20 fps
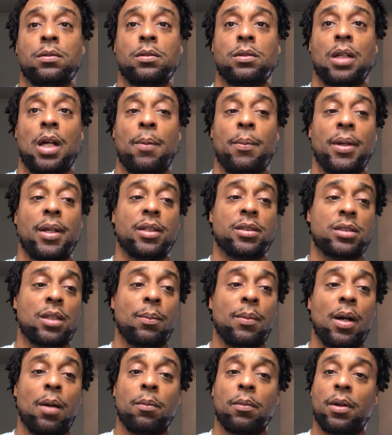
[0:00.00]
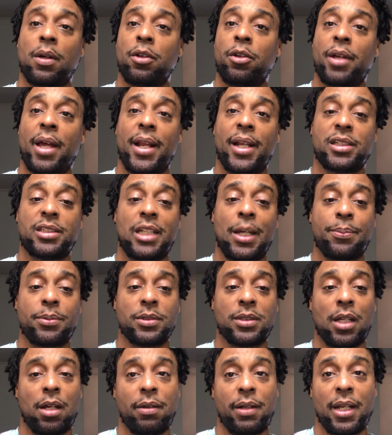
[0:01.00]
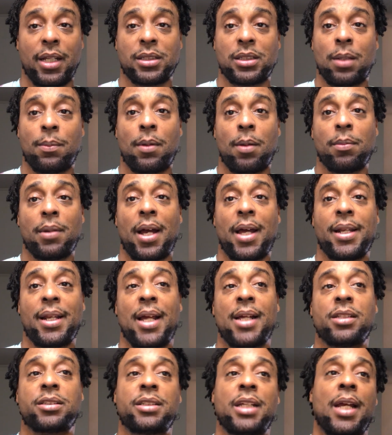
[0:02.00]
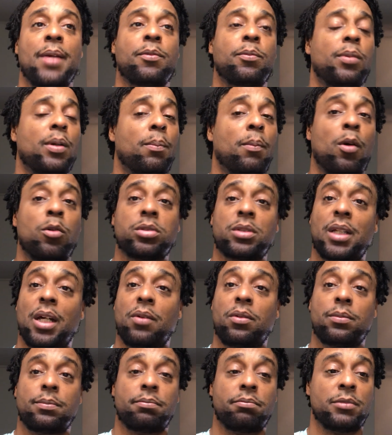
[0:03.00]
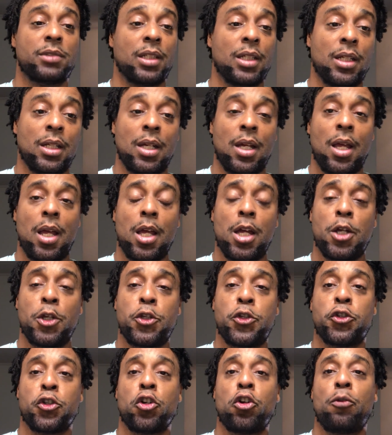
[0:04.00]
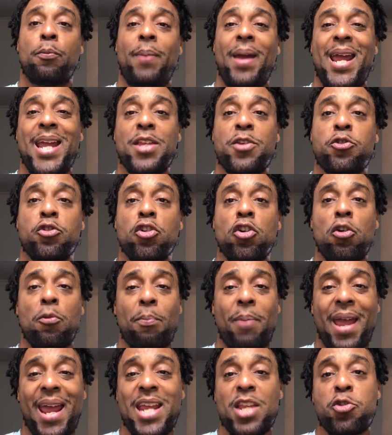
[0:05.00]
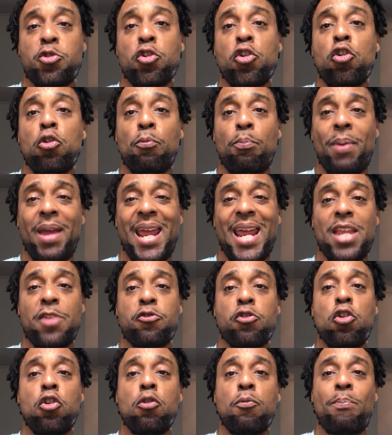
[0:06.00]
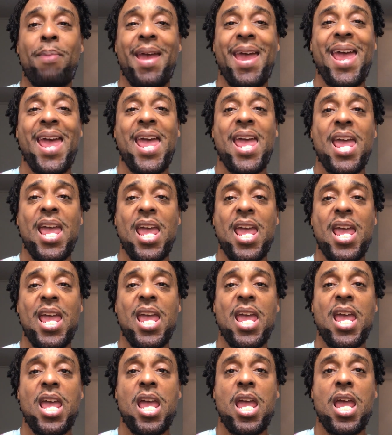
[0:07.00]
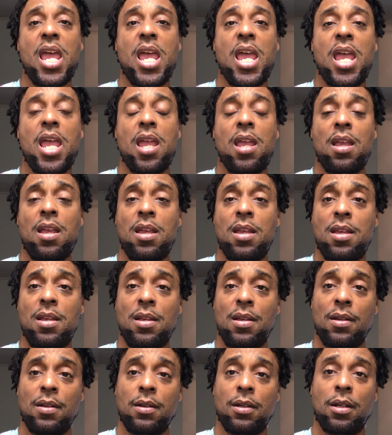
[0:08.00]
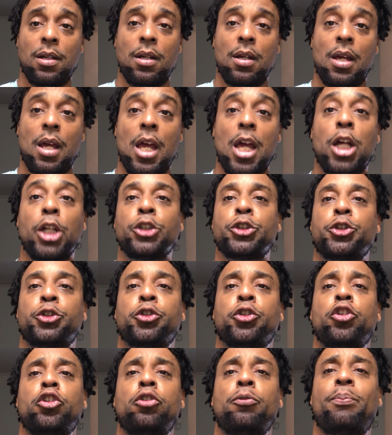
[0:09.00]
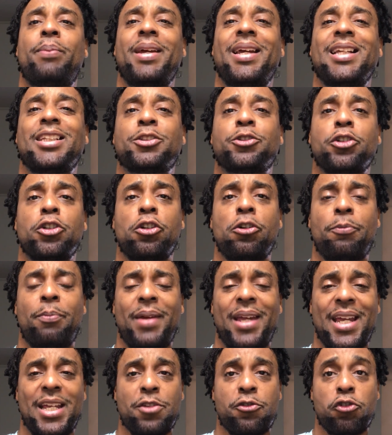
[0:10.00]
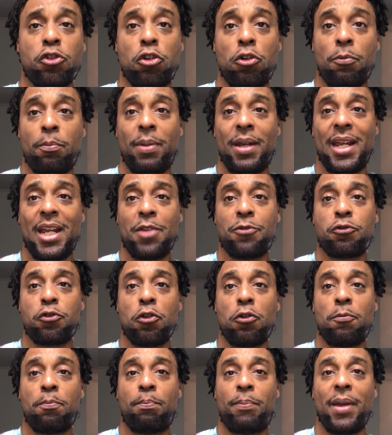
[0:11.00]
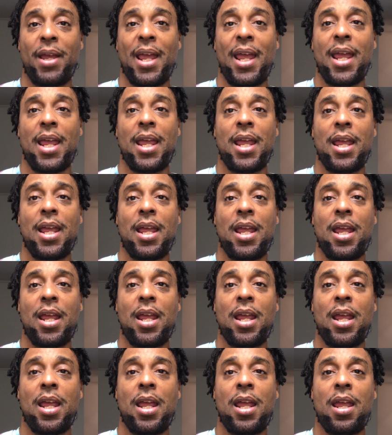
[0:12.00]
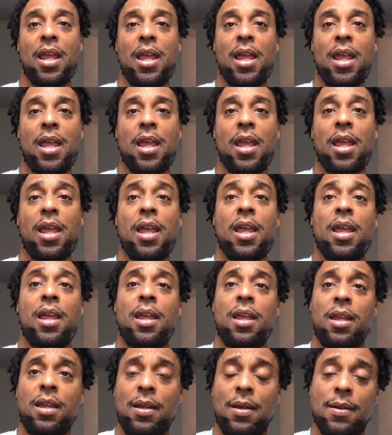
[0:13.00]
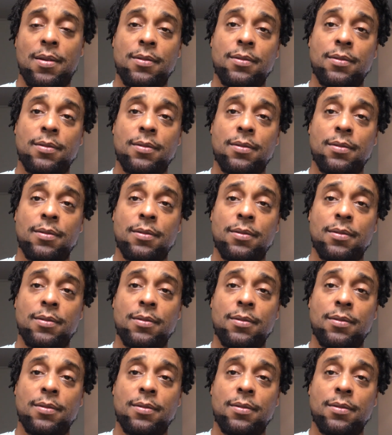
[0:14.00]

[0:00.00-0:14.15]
I mean, some of them, you got exceptions out there. Some of them got nice shapes, but most of them, droopy, droopy, droopy, droopy. Droopy, droopy, droopy, droopy.